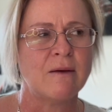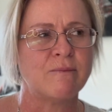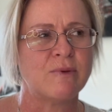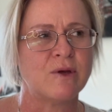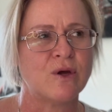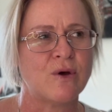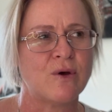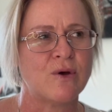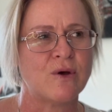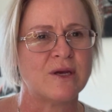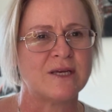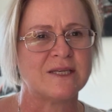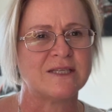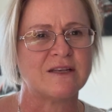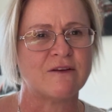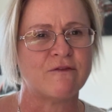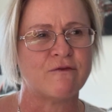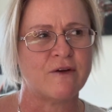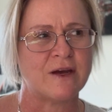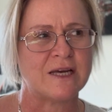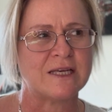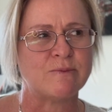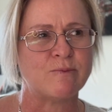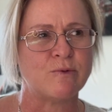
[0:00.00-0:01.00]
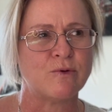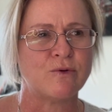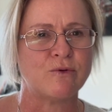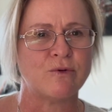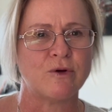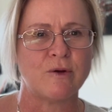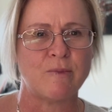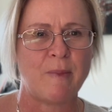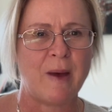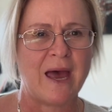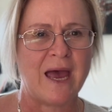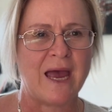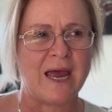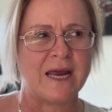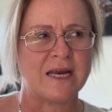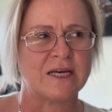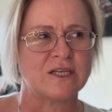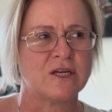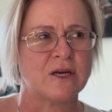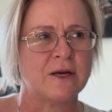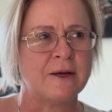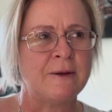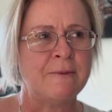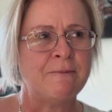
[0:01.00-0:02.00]
because the Facebook group
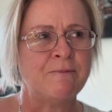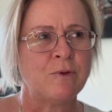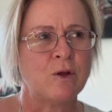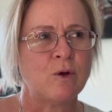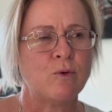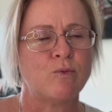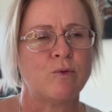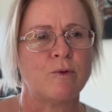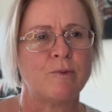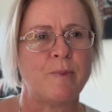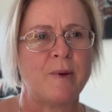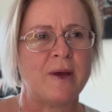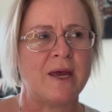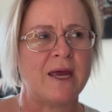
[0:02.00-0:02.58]
page would